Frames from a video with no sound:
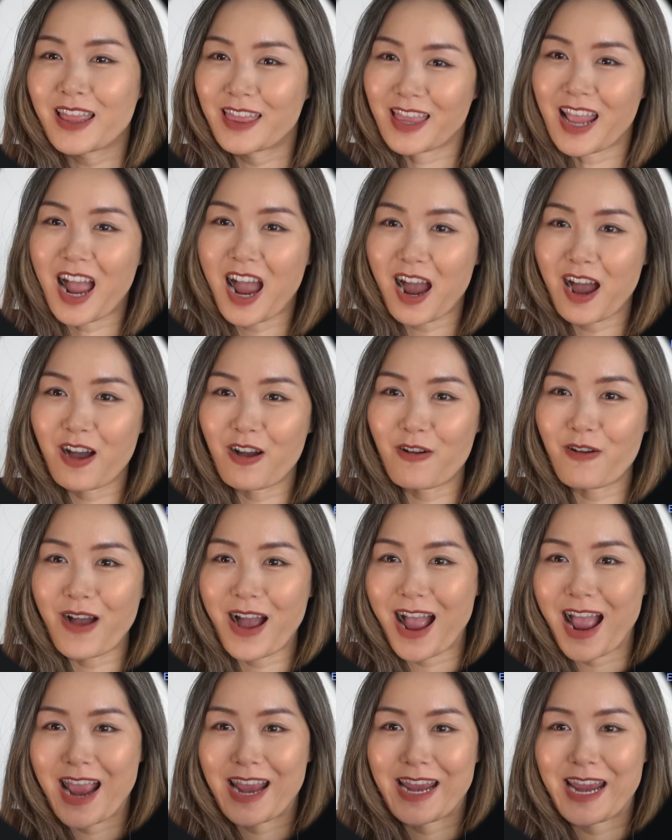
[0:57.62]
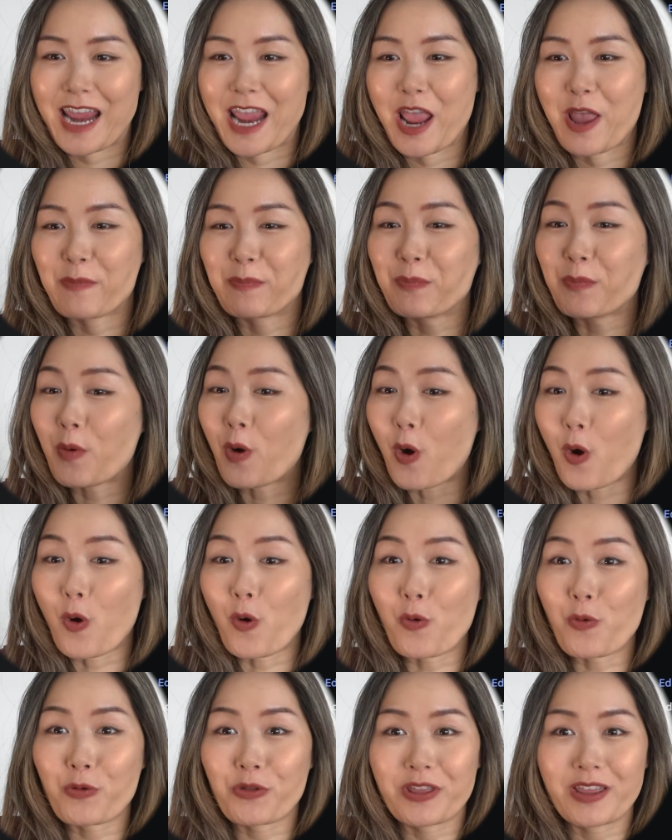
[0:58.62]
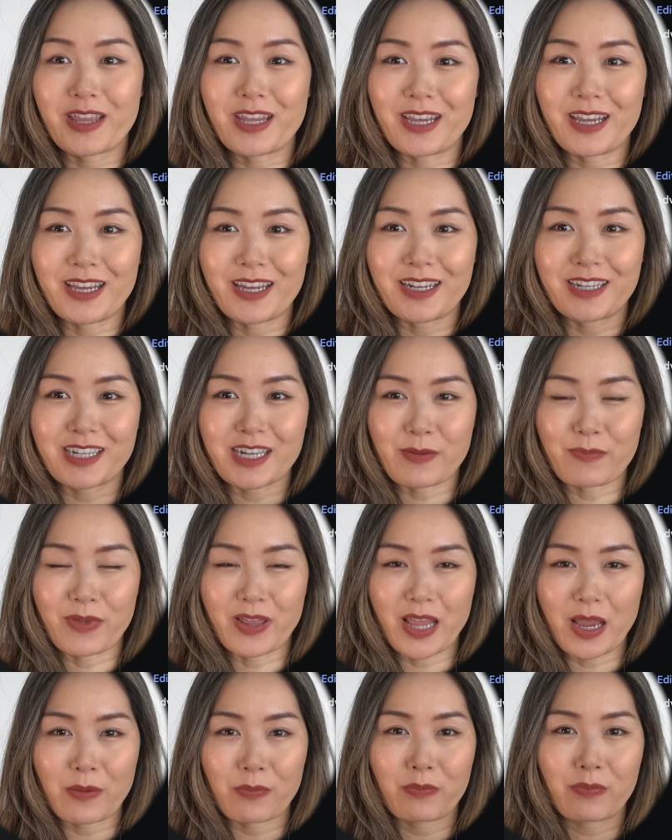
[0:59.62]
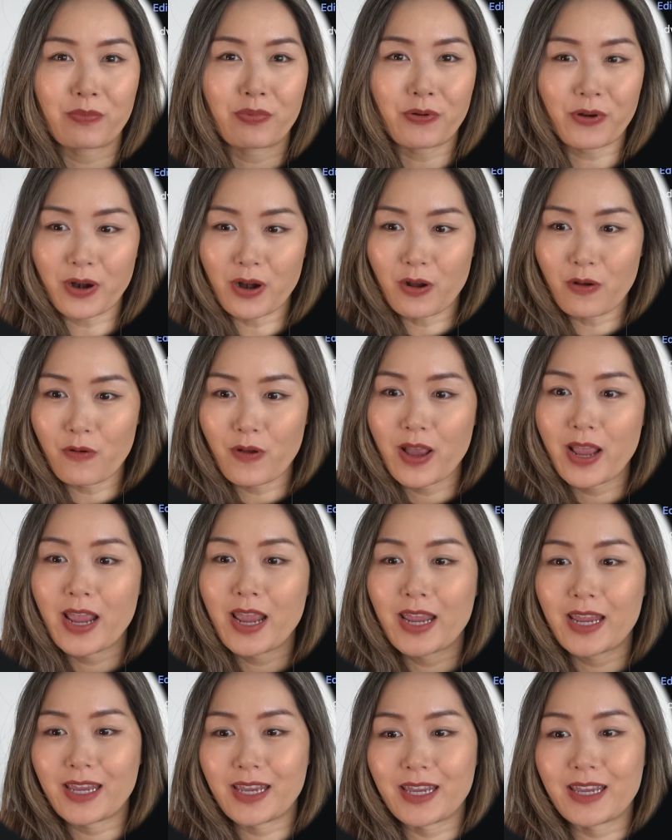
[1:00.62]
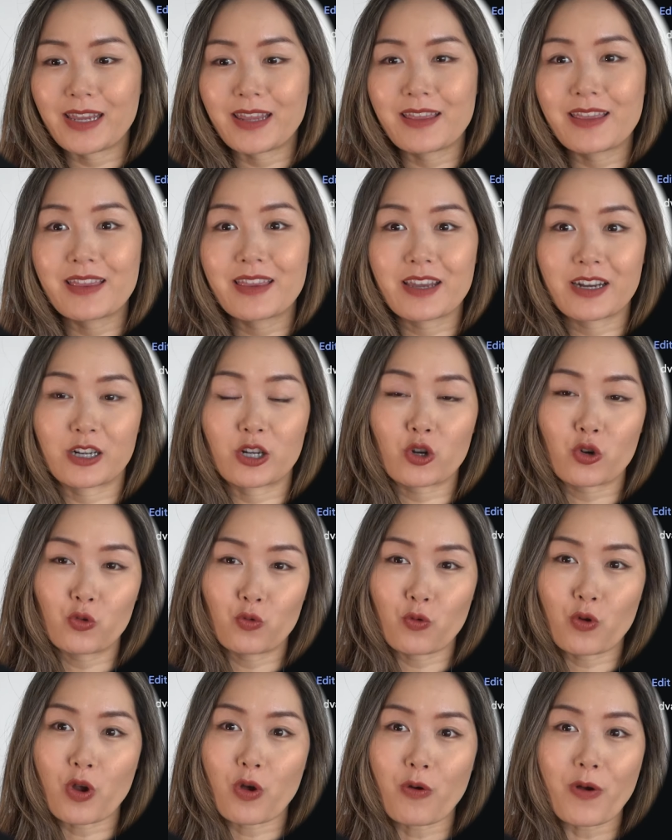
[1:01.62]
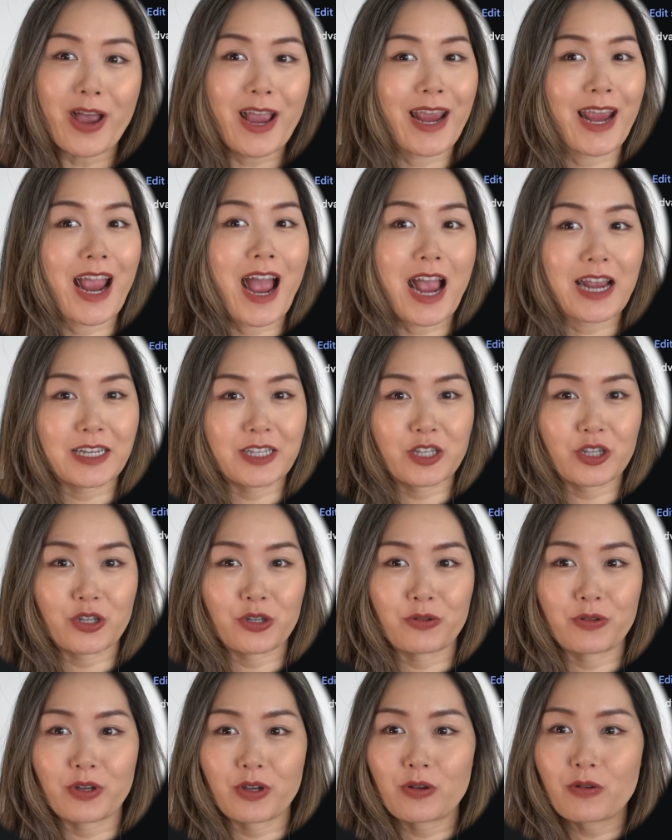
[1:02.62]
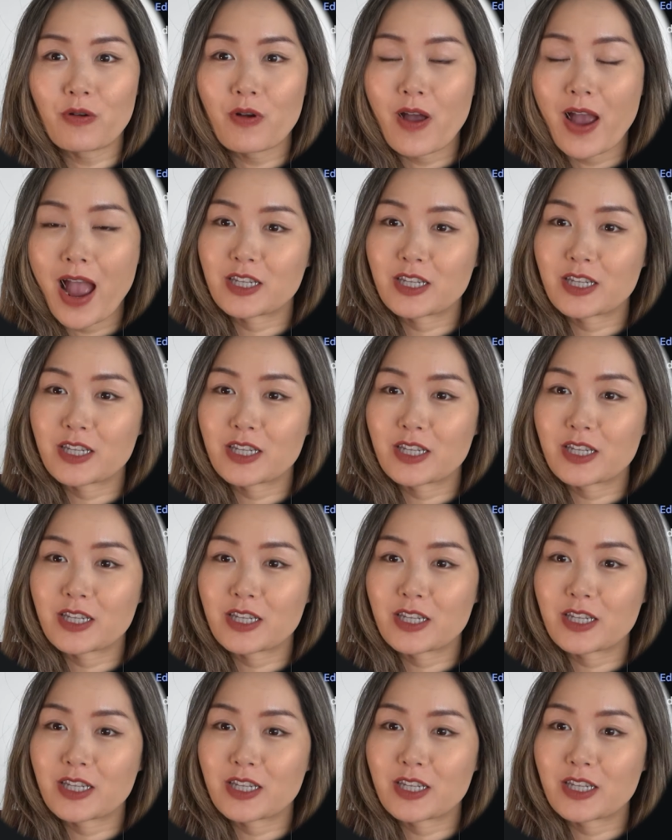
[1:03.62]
Now I am on the Gemini Pro in their Google AI Studio.